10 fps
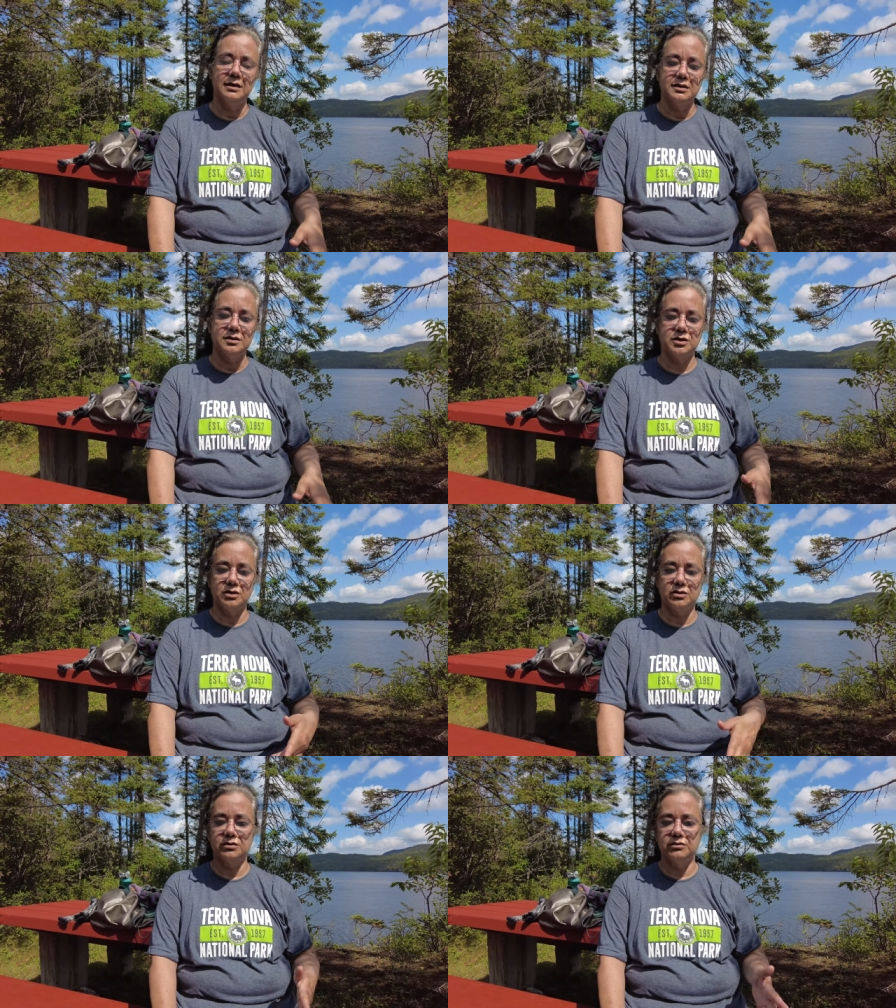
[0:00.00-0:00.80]

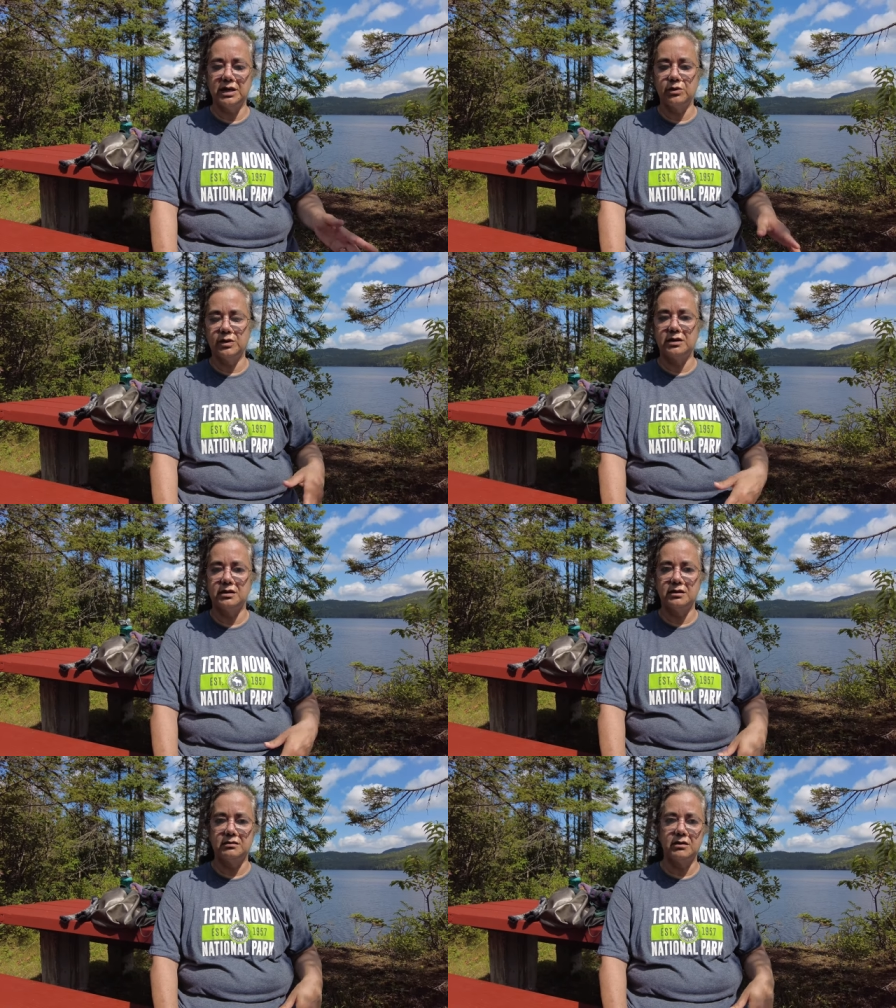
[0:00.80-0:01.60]
so they
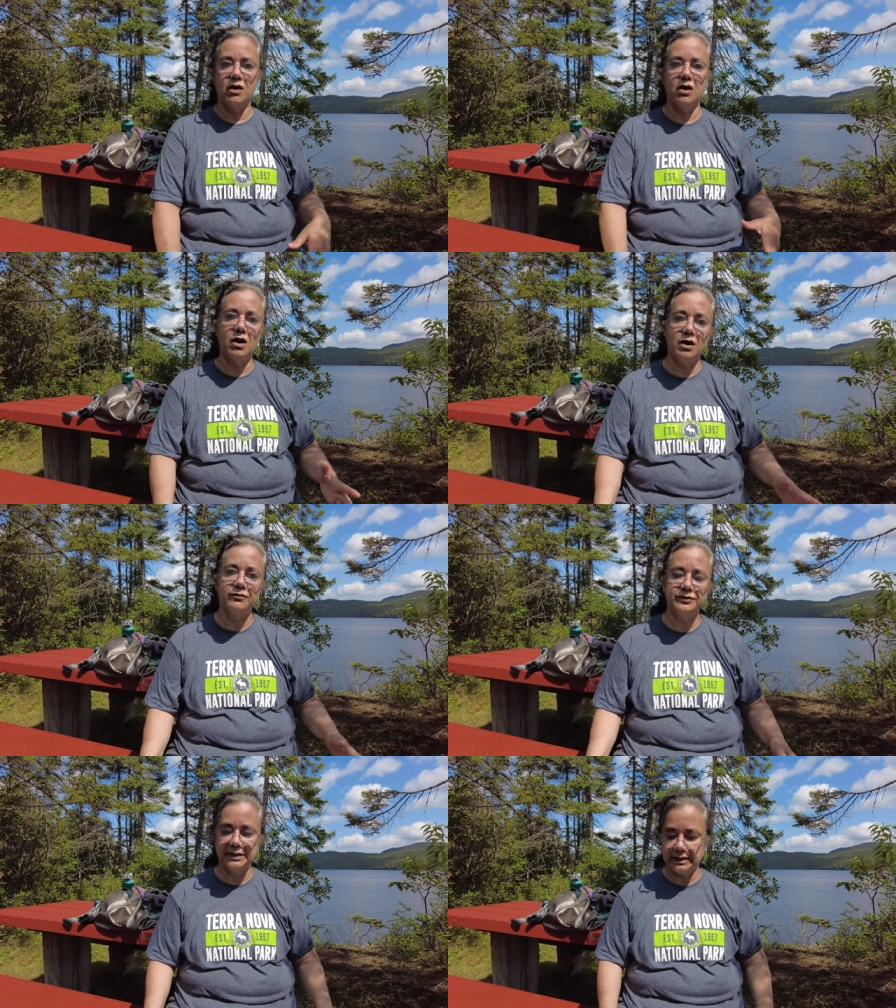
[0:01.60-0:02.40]
were
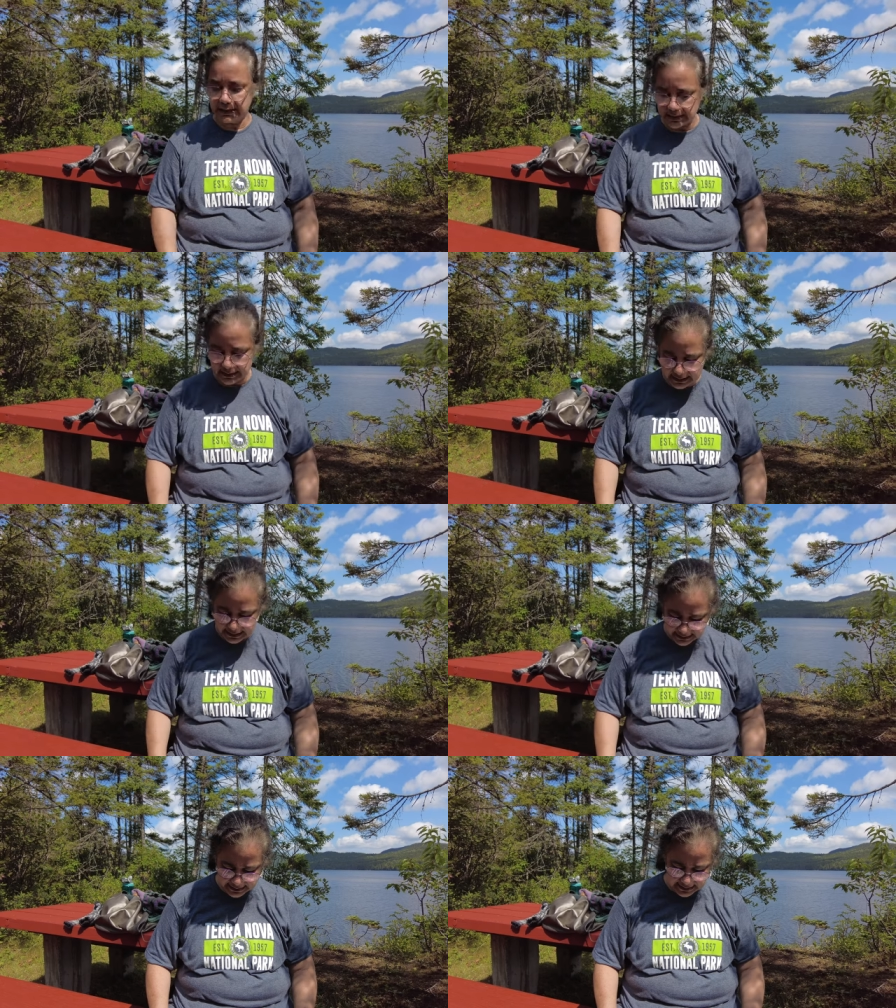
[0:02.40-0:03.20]
off the,
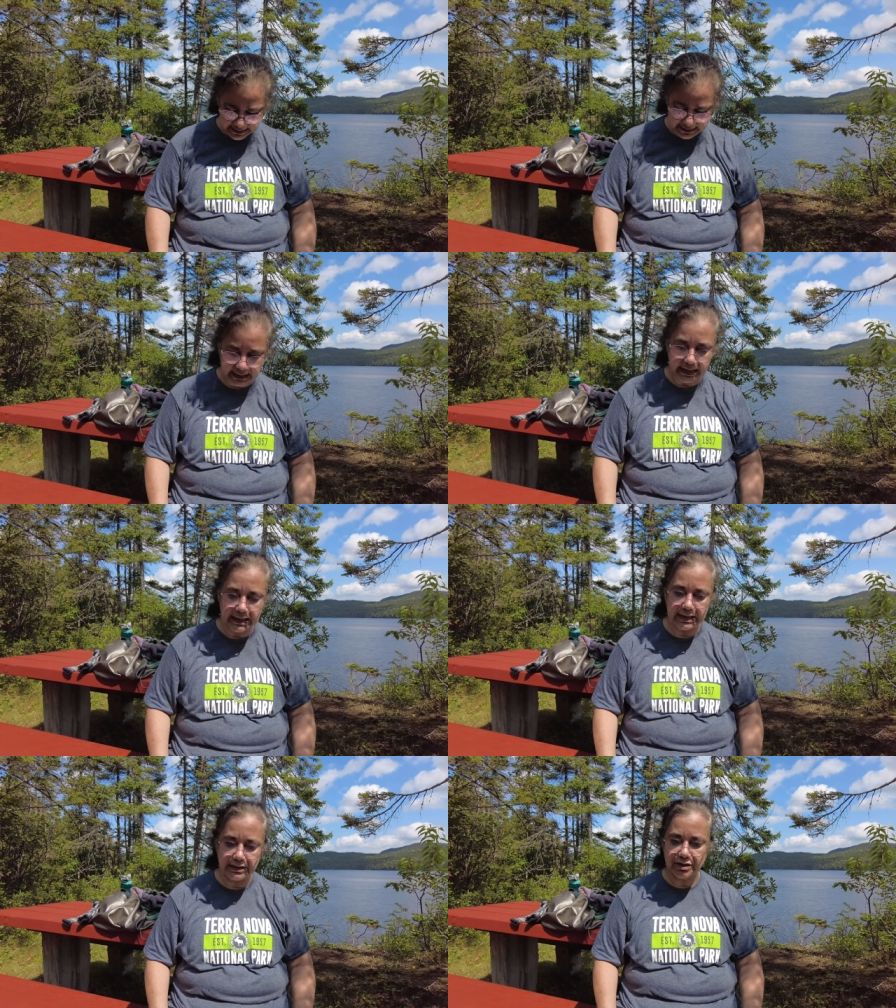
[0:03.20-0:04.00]
the
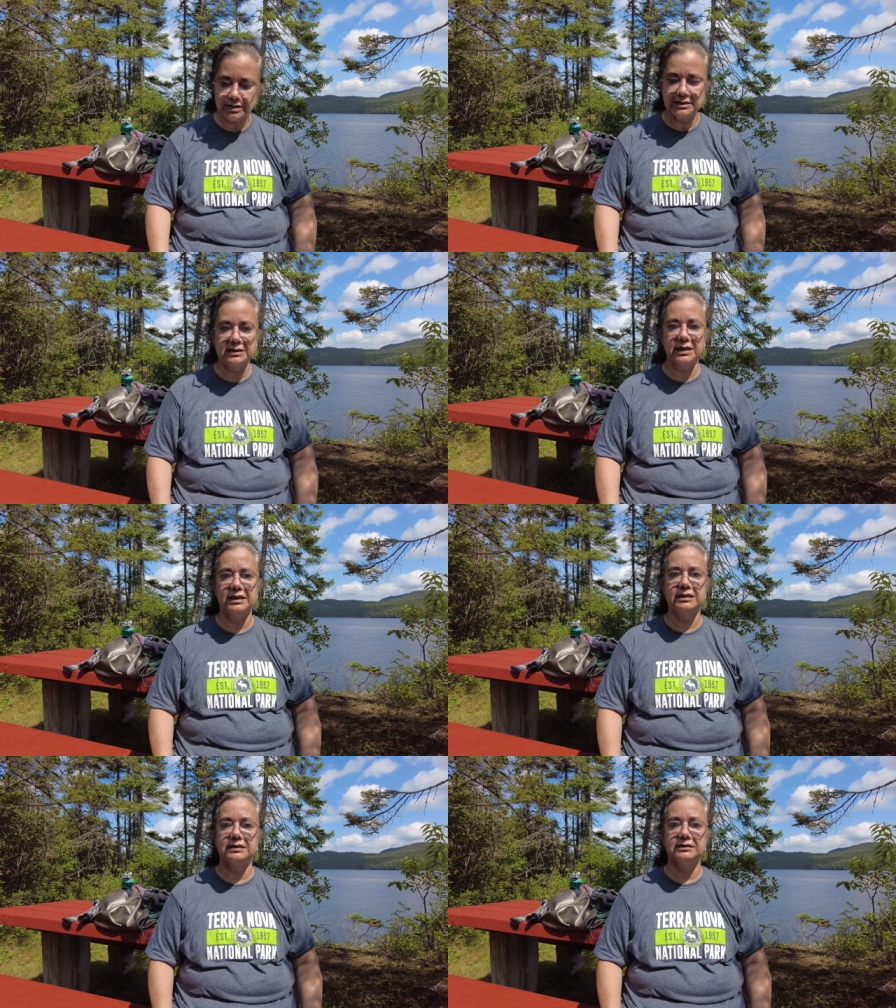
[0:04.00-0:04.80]
cages
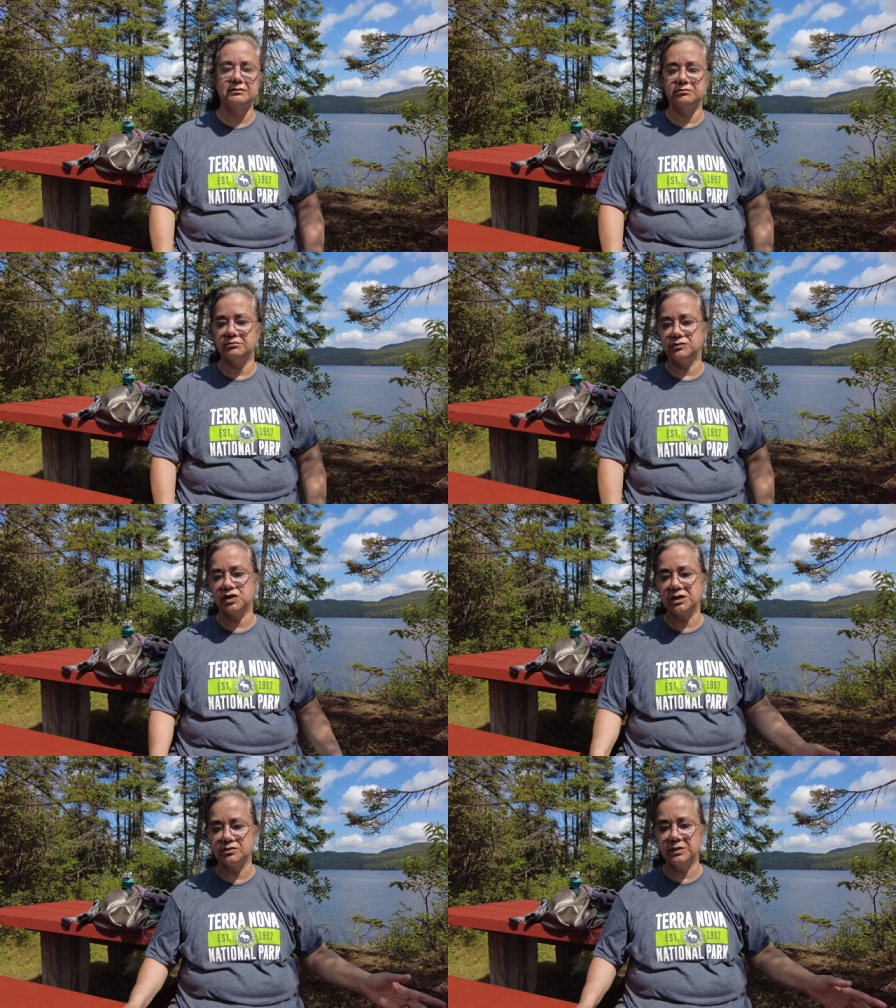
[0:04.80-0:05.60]
and
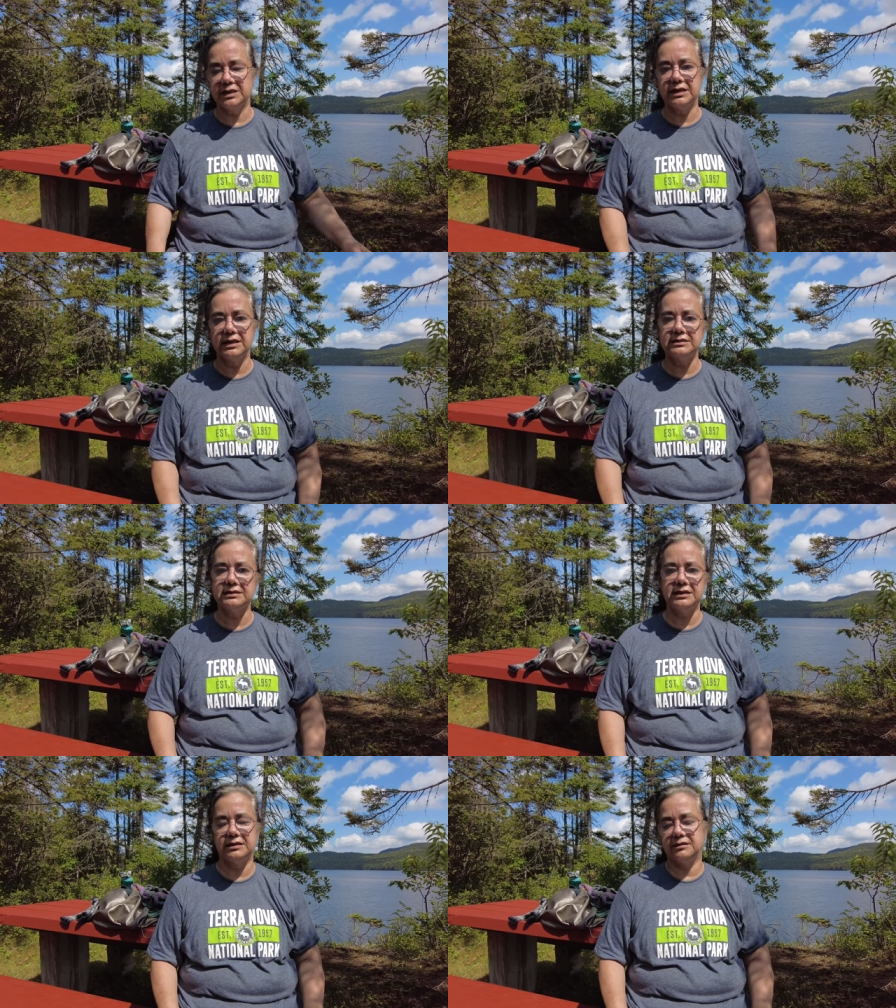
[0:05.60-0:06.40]
just with us,
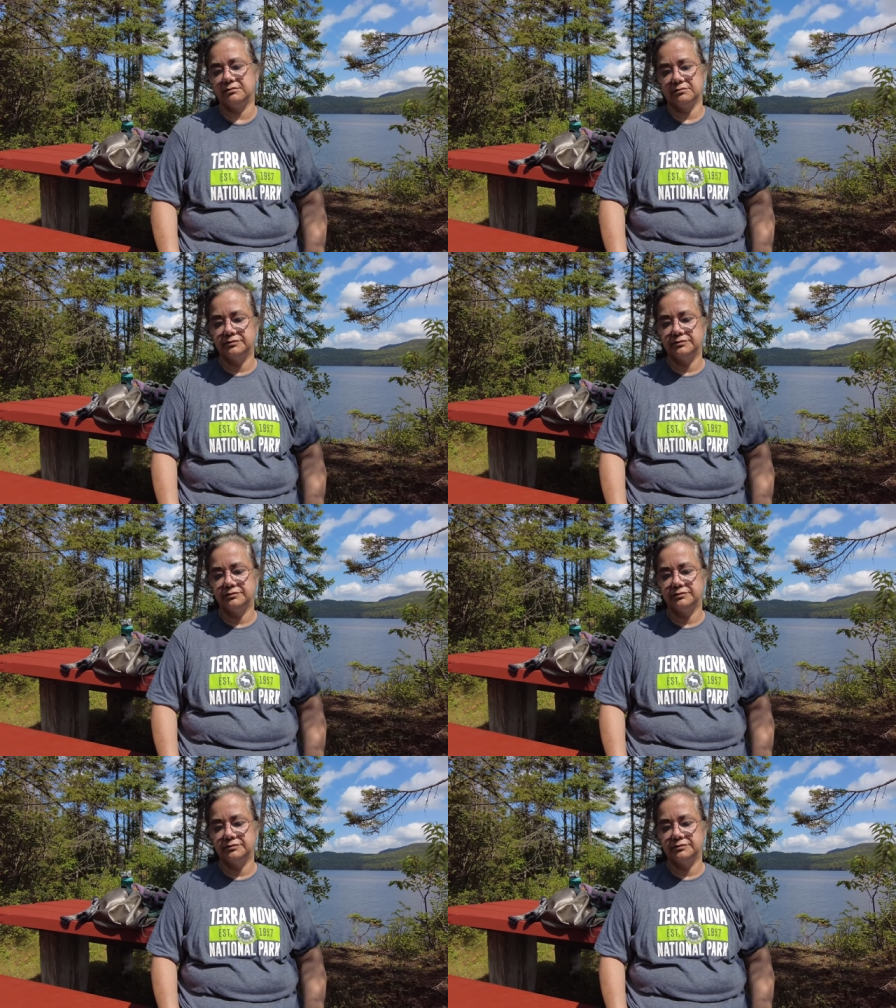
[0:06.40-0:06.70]
and